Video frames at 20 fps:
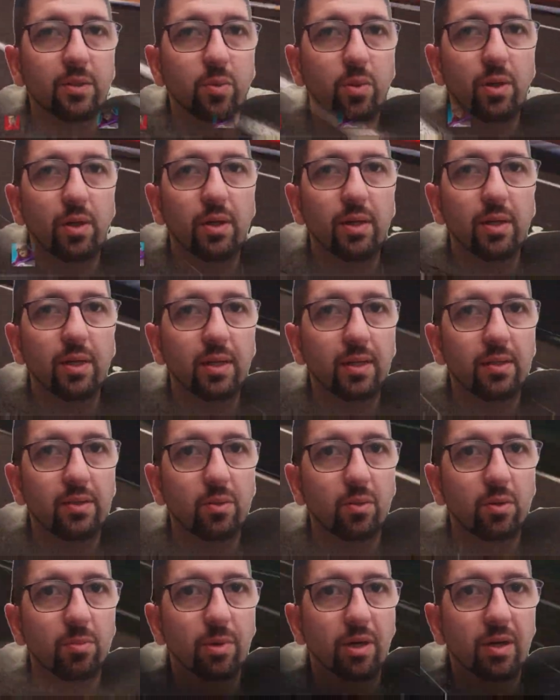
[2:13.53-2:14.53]
This one
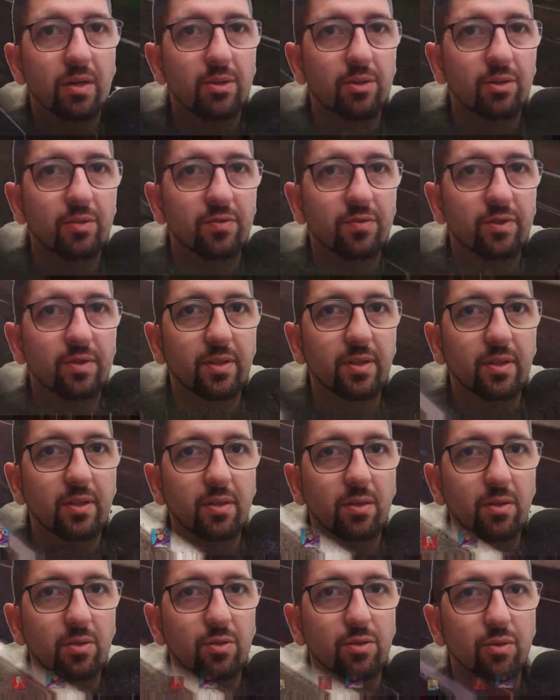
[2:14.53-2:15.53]
is all about
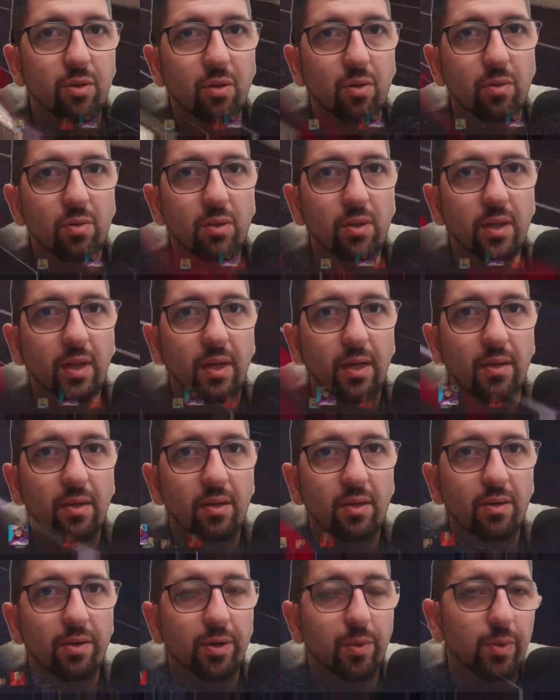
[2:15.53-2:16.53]
drift control
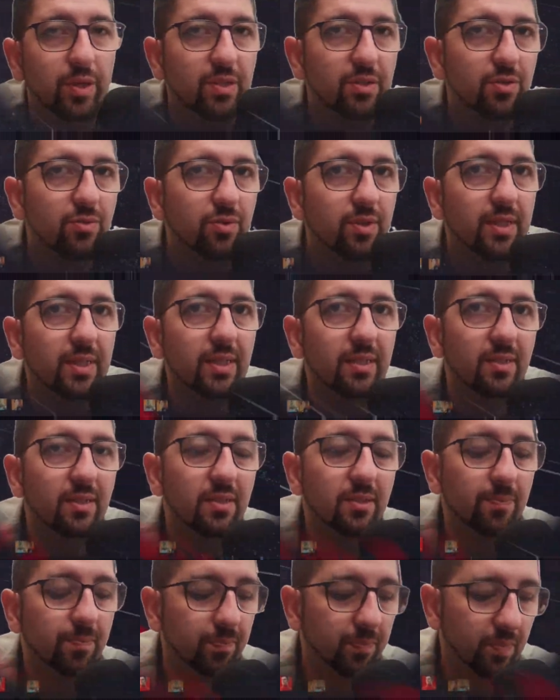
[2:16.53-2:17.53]
and knowing when to
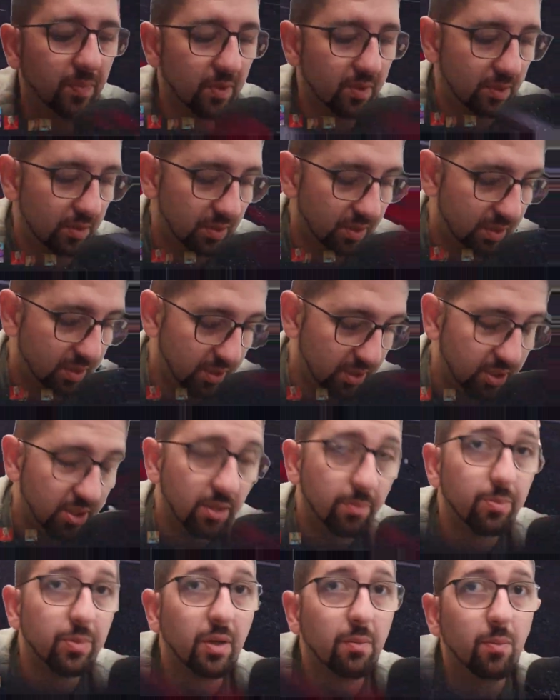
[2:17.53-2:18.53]
release. So
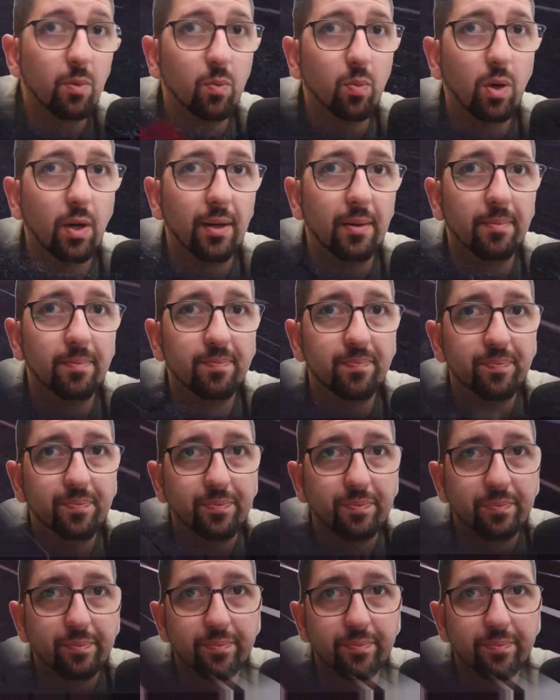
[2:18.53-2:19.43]
this is tip number 1.